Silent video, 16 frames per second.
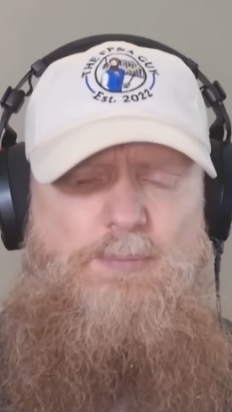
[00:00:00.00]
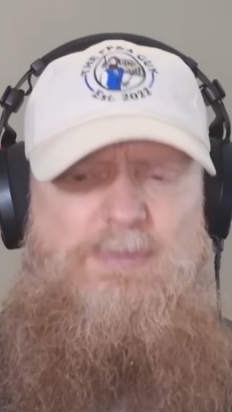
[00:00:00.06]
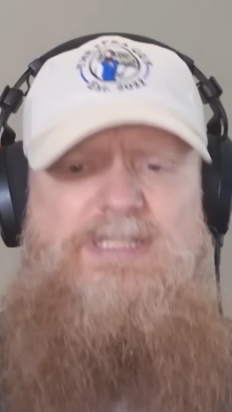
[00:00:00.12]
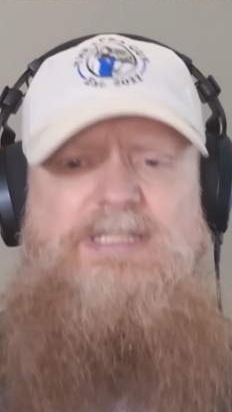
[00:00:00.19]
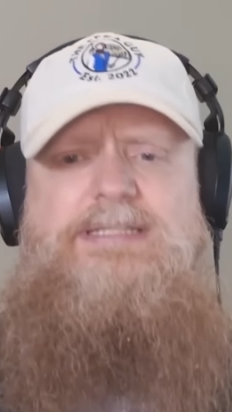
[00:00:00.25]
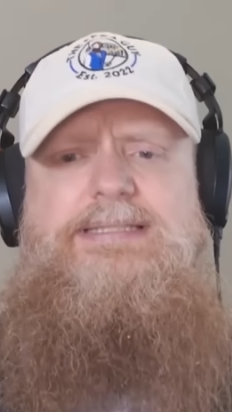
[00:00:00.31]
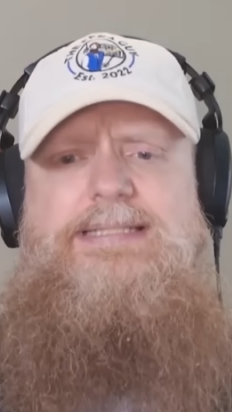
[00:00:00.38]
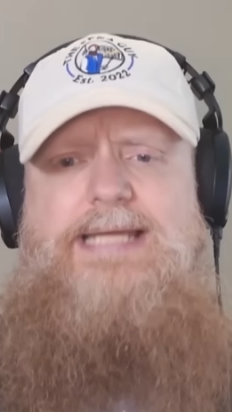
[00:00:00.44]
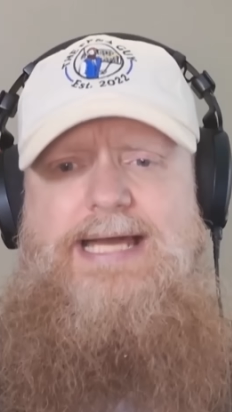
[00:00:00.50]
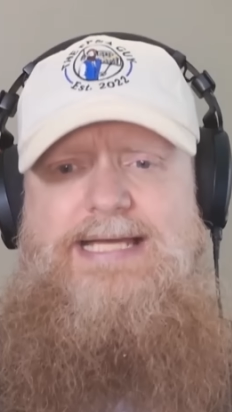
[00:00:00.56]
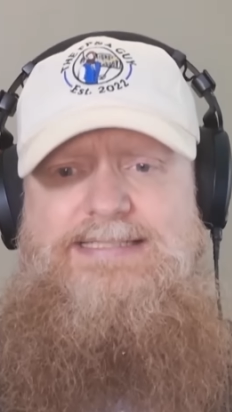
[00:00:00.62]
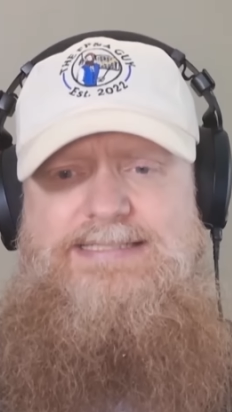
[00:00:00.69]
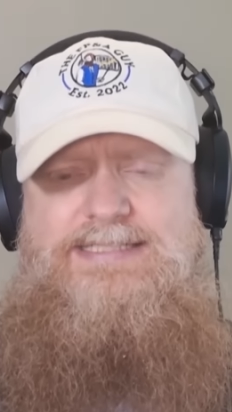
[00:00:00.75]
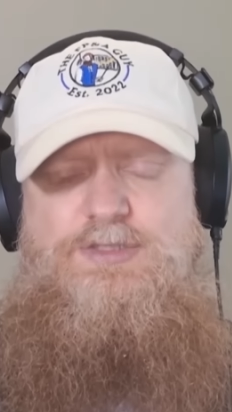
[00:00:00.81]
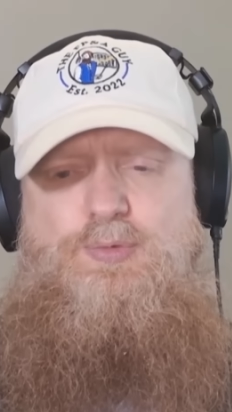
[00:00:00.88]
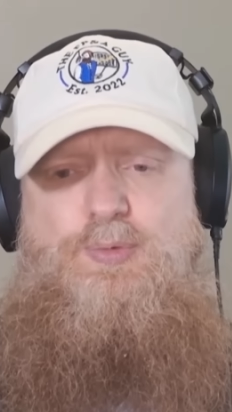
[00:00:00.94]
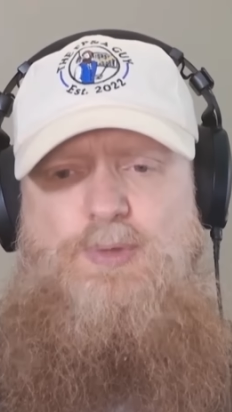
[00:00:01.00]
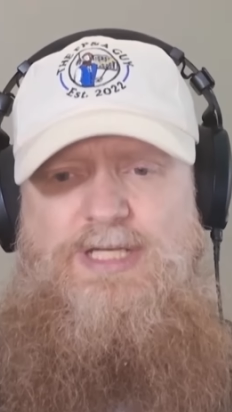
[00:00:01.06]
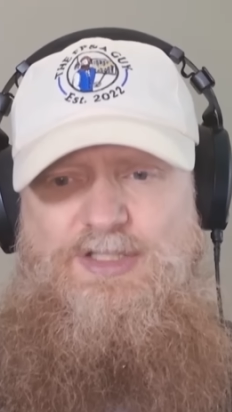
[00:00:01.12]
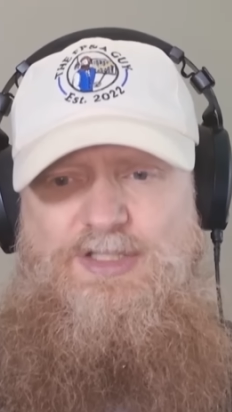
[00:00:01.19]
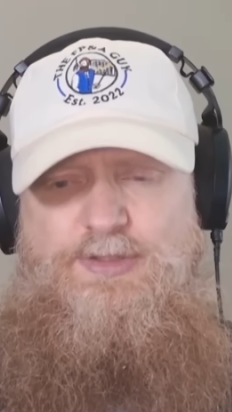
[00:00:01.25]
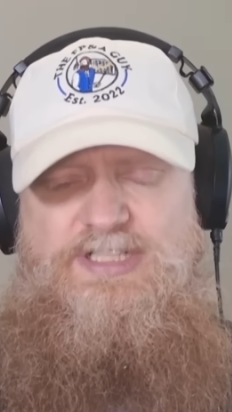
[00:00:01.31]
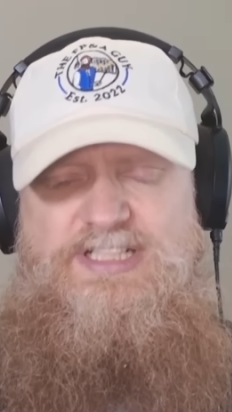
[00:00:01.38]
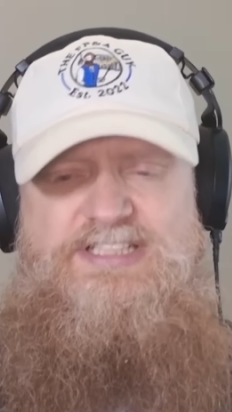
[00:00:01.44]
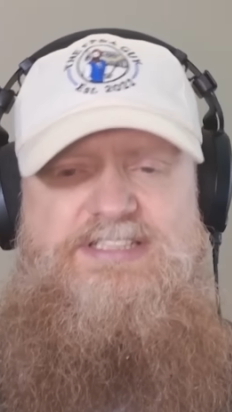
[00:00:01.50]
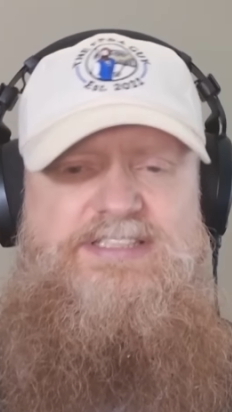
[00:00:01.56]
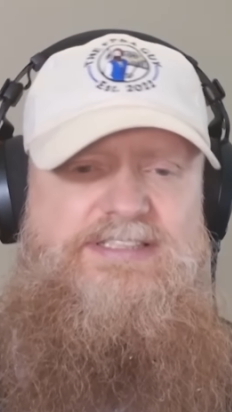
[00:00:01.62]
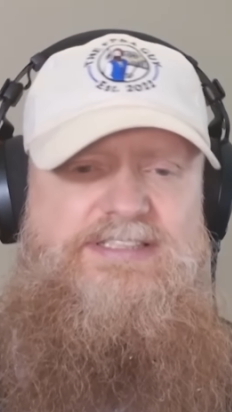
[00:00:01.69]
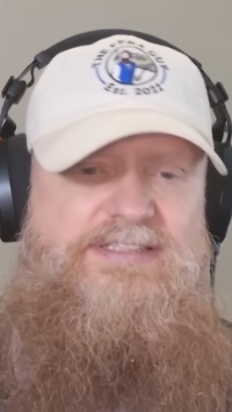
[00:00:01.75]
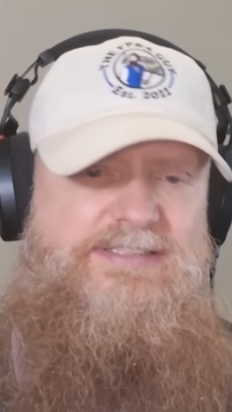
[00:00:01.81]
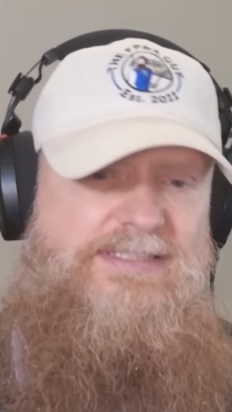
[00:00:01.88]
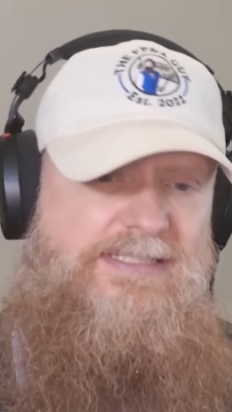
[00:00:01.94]
I mean, yes, it's rigorous
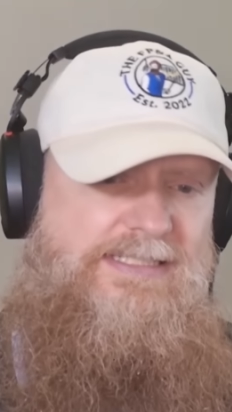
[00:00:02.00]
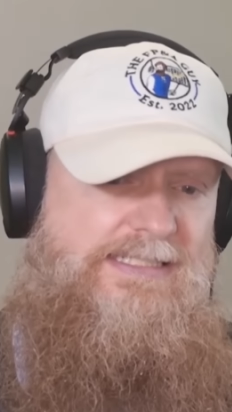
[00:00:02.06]
and